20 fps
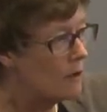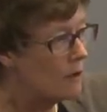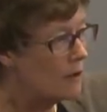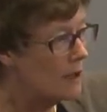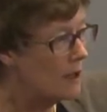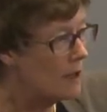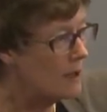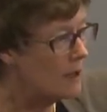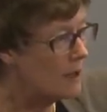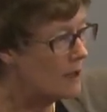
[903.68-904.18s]

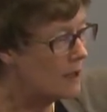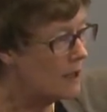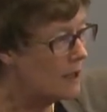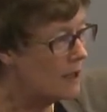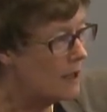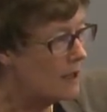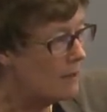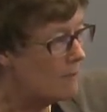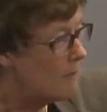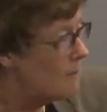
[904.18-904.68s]
the,
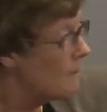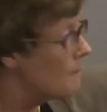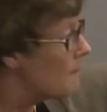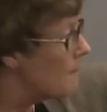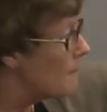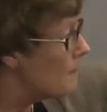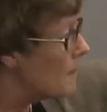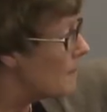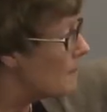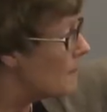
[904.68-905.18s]
the
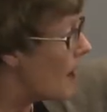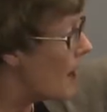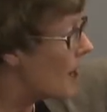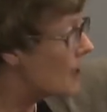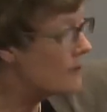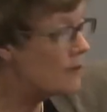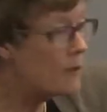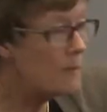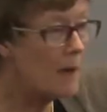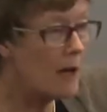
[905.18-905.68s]

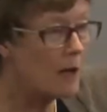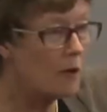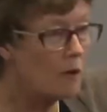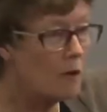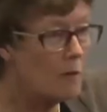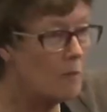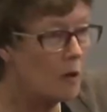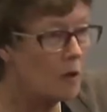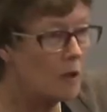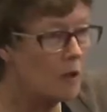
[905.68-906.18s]
part of the
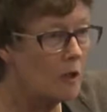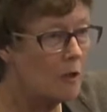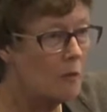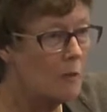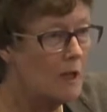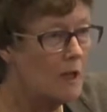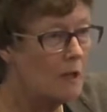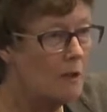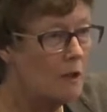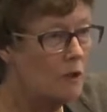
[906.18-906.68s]
macro model that
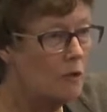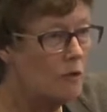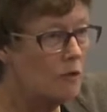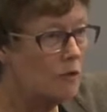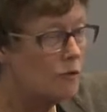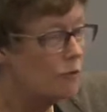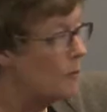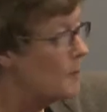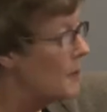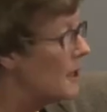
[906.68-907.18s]
we're going to
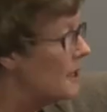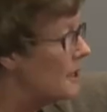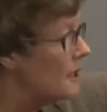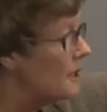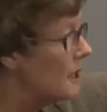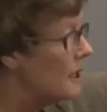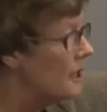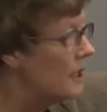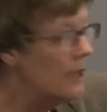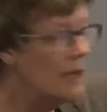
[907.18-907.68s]
use
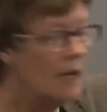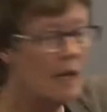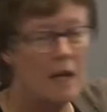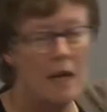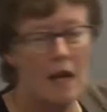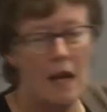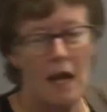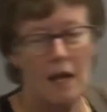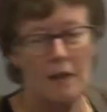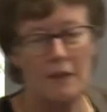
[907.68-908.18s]
repeatedly,
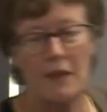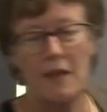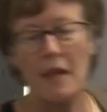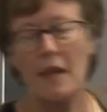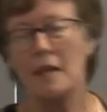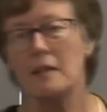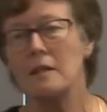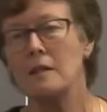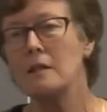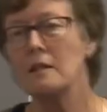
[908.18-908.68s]
and
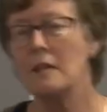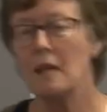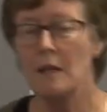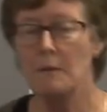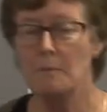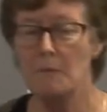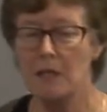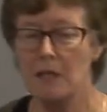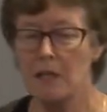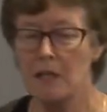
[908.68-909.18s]
then
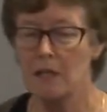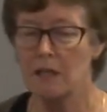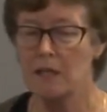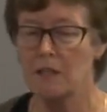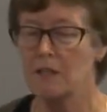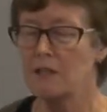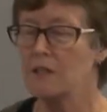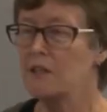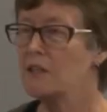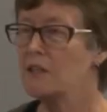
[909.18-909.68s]
immediately to the